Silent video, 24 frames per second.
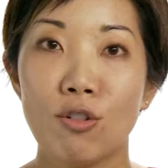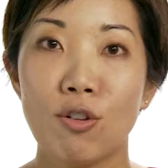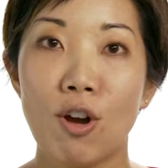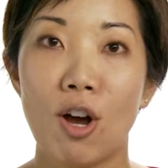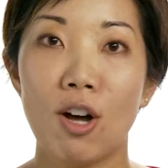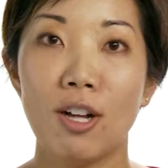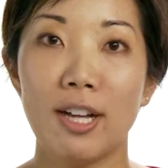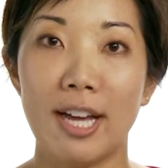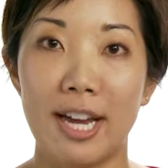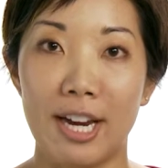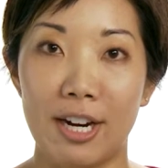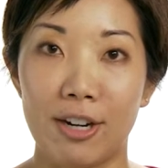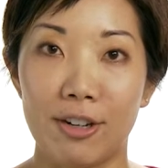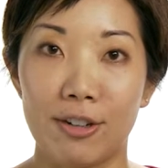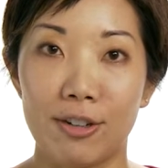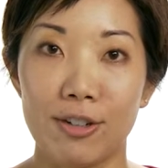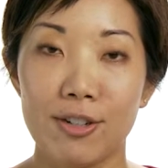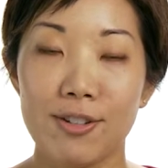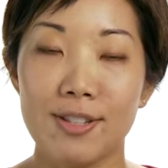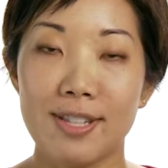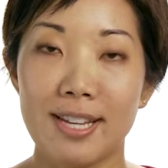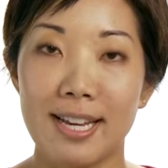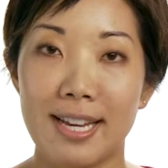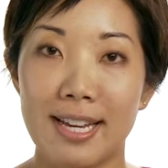crawl
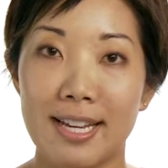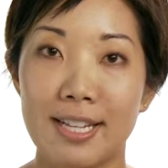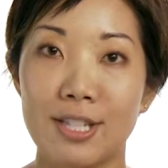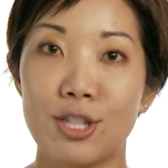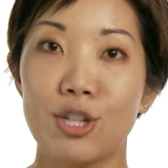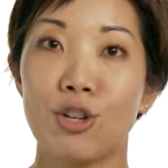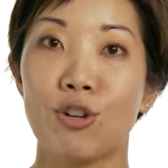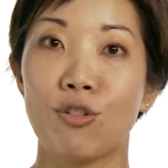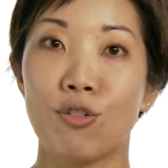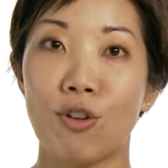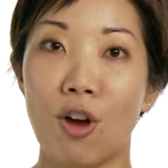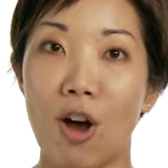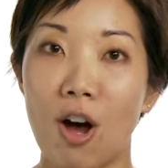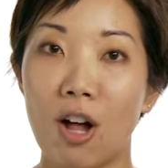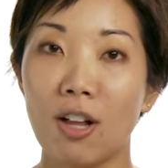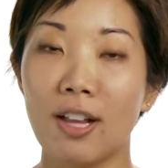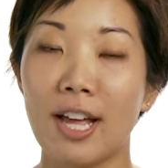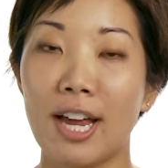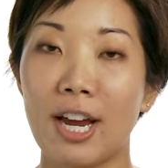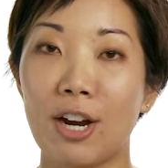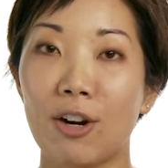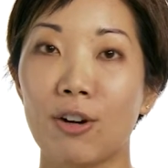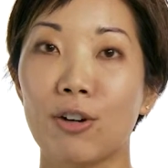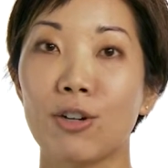errors is crawl
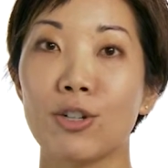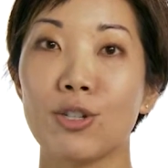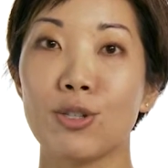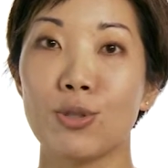error